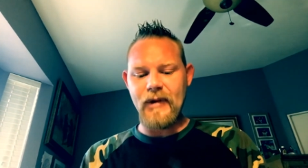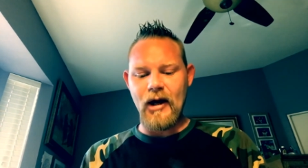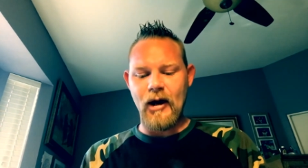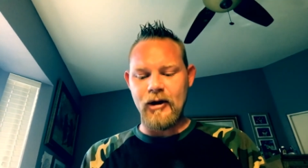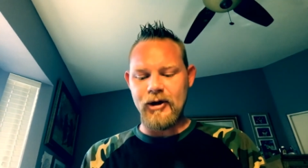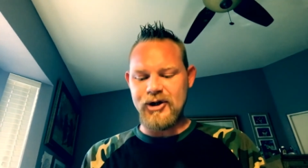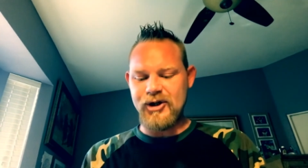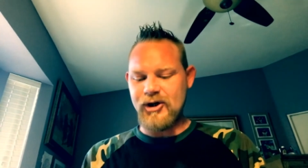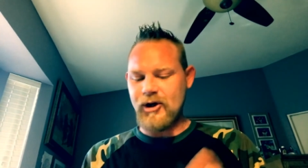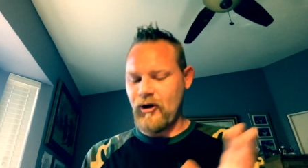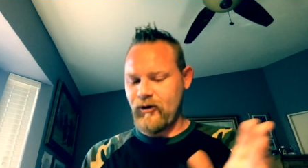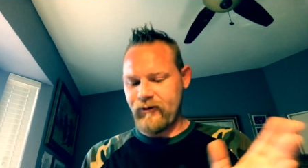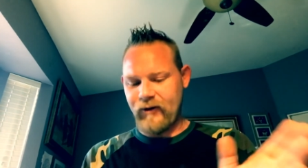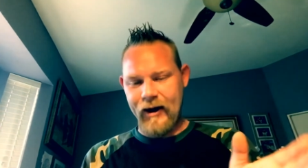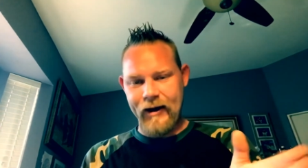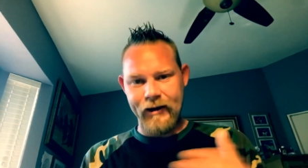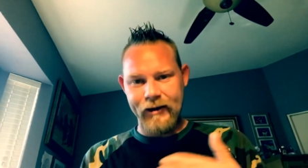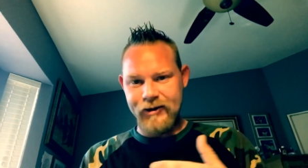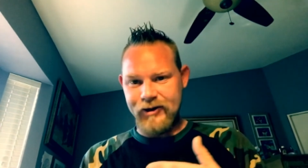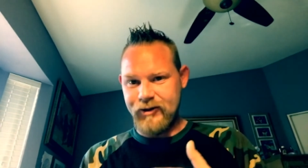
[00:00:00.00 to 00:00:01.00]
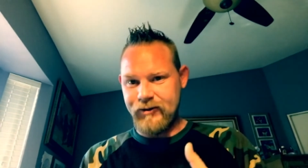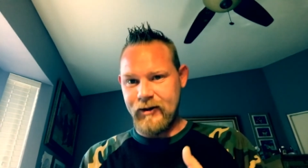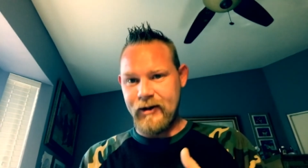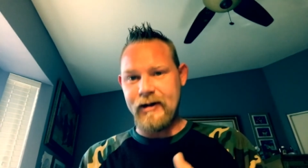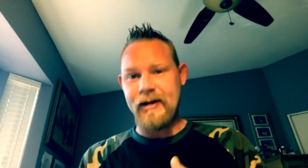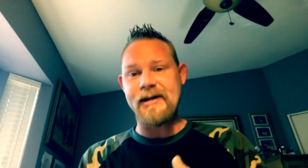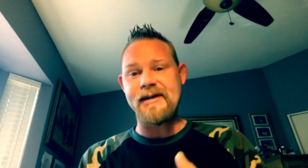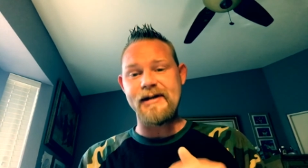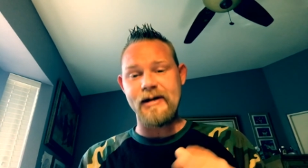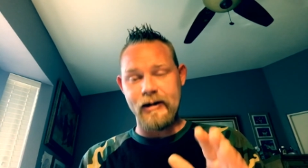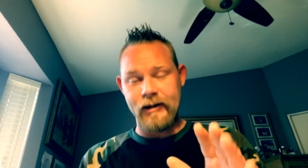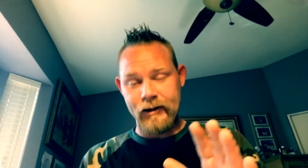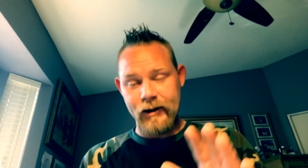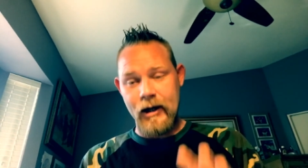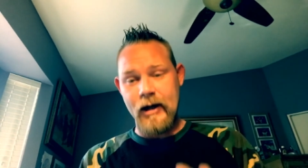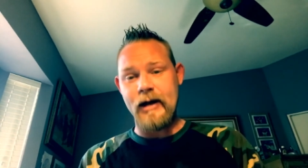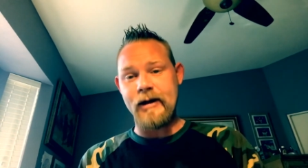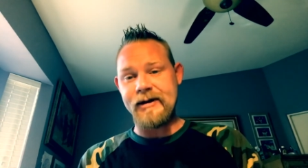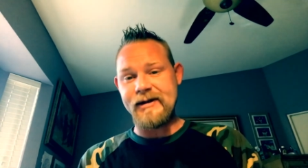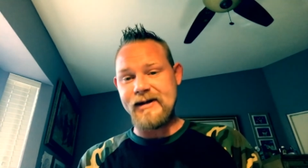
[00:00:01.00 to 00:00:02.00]
I'll just go right into it. It's a
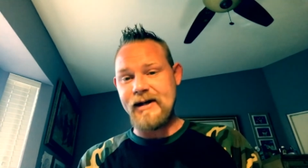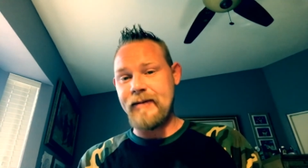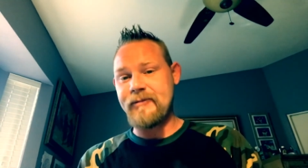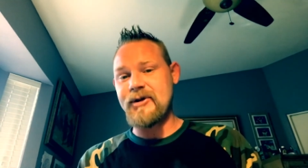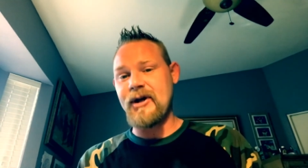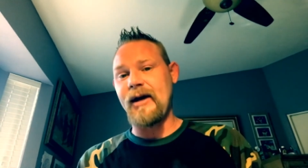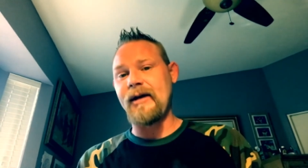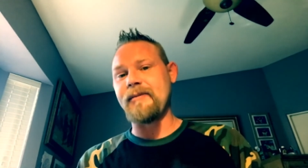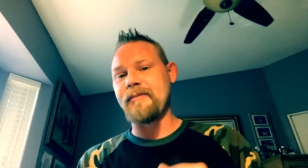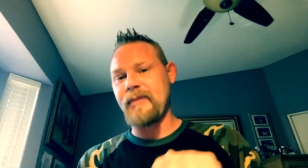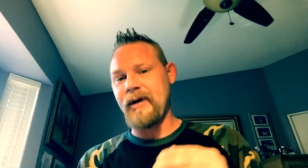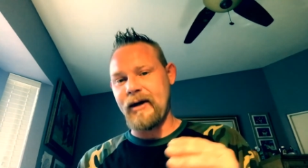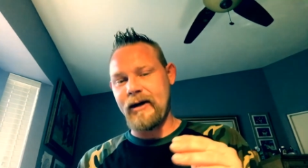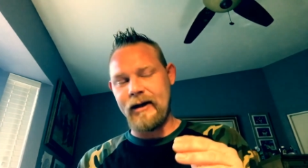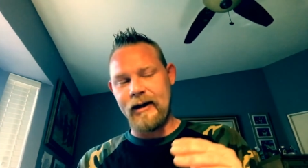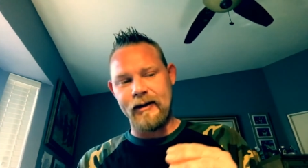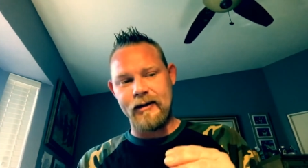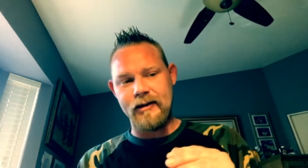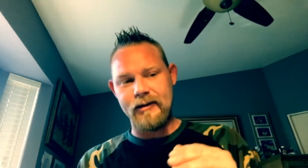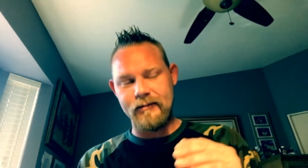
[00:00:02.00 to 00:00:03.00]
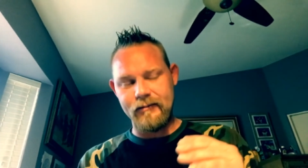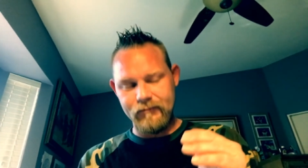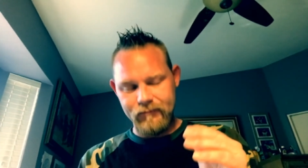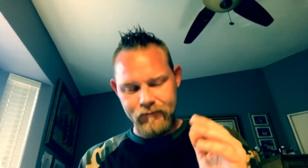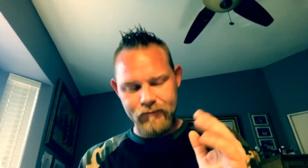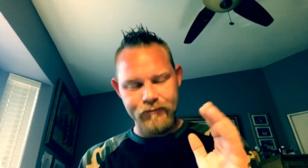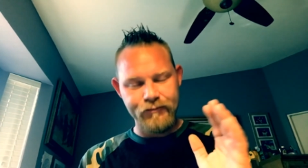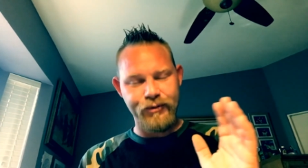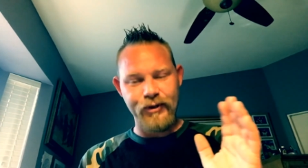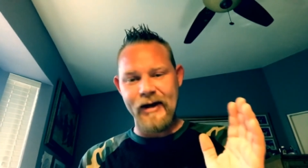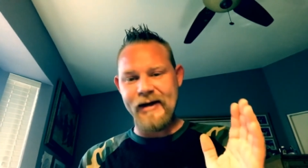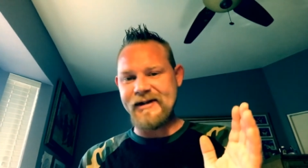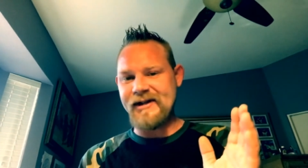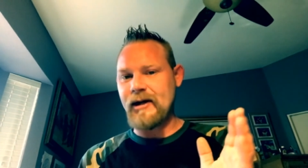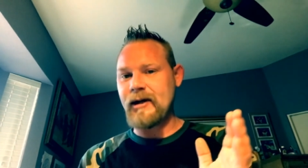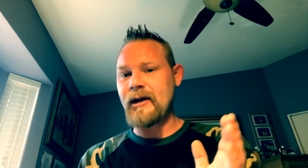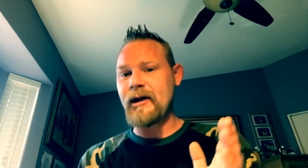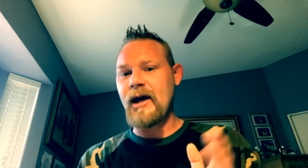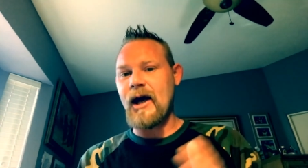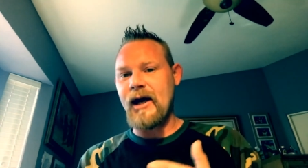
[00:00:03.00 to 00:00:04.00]
long subject, but it brings a
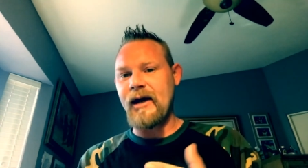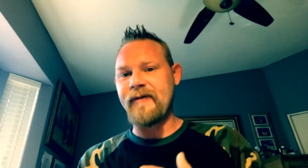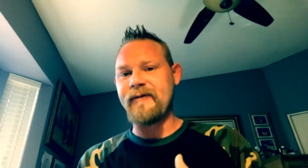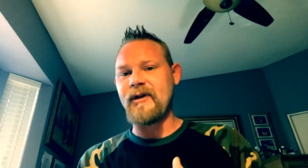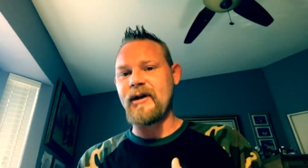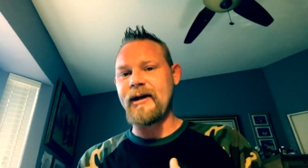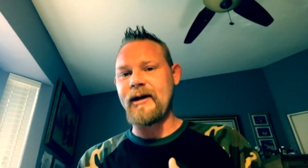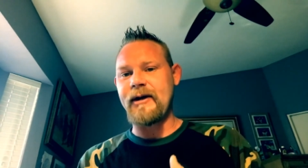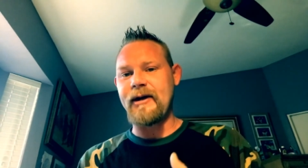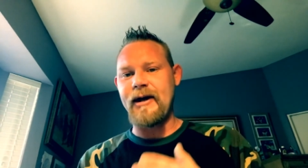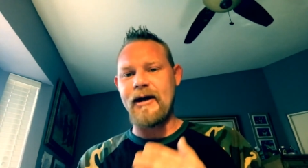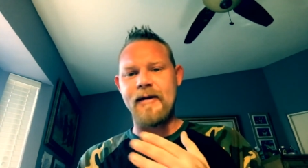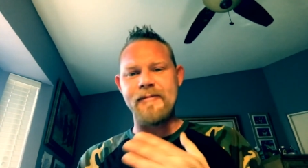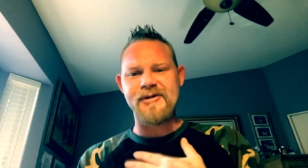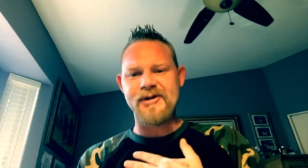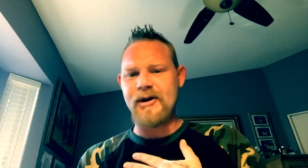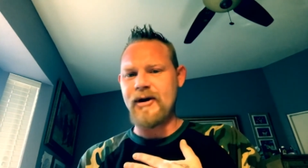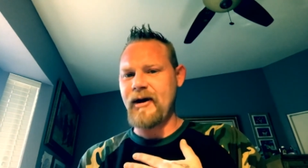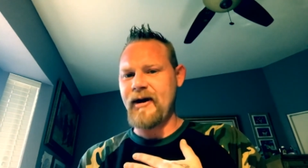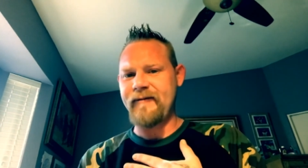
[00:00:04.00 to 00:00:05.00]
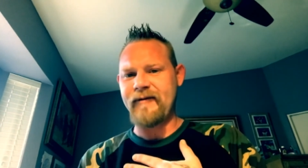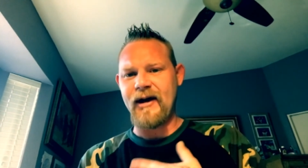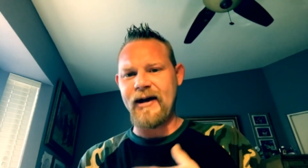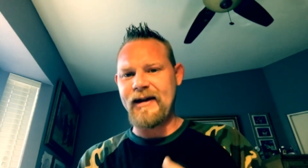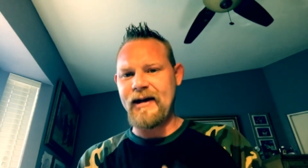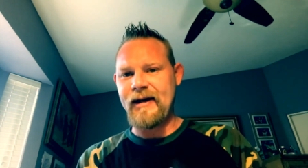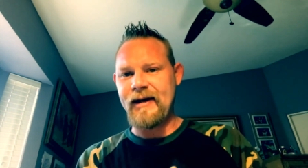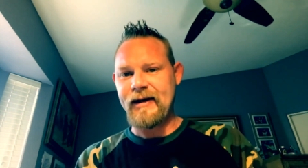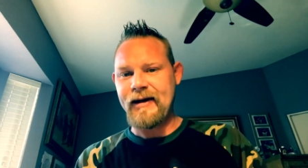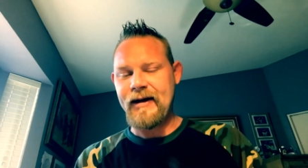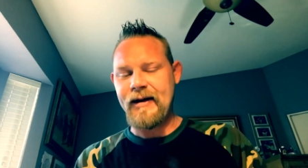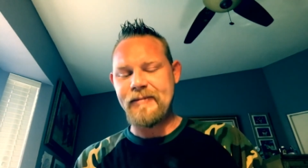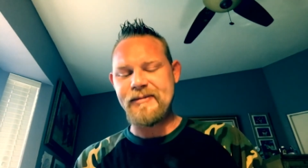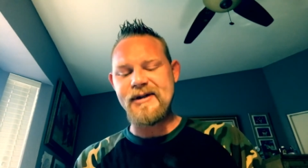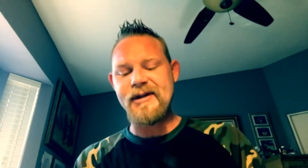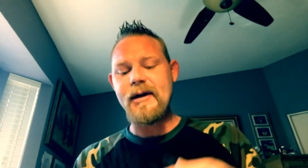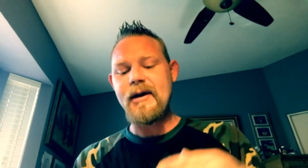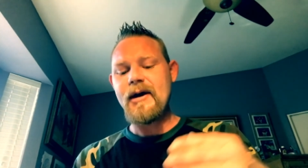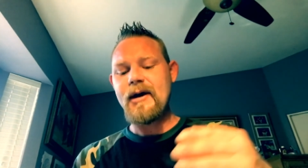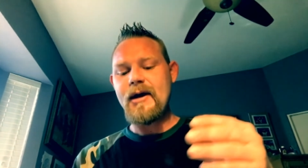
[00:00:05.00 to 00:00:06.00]
lot of clarity. I'm sorry, I've got the
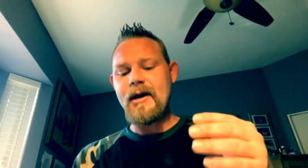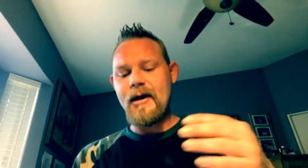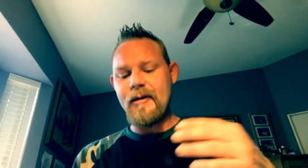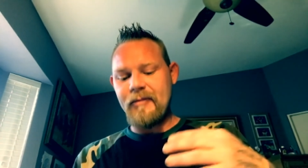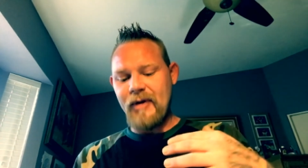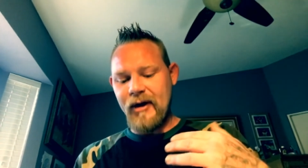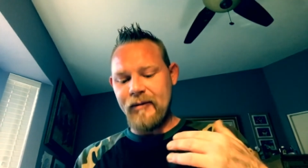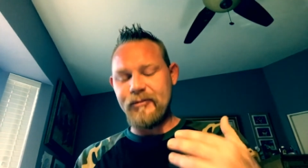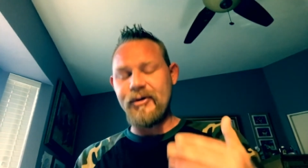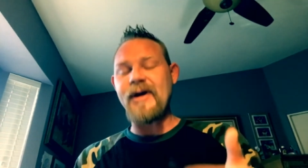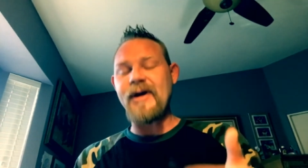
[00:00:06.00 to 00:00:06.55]
hiccups, but it